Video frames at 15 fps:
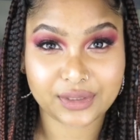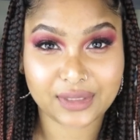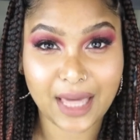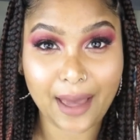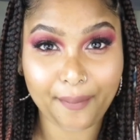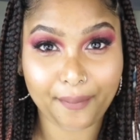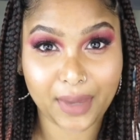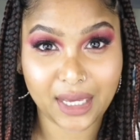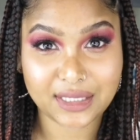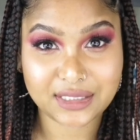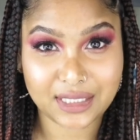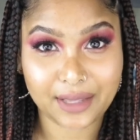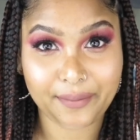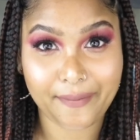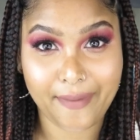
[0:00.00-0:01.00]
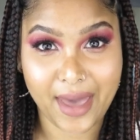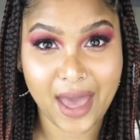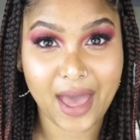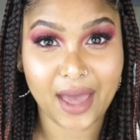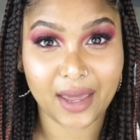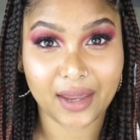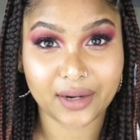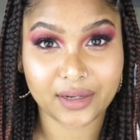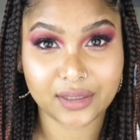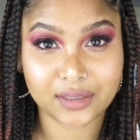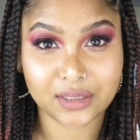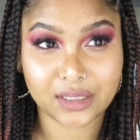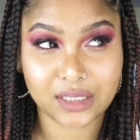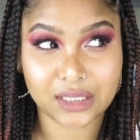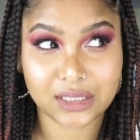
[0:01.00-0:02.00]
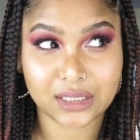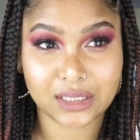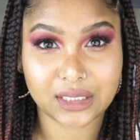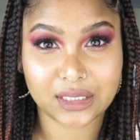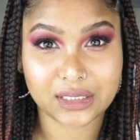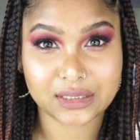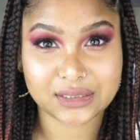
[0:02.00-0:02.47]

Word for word: That makes them mad. Uh,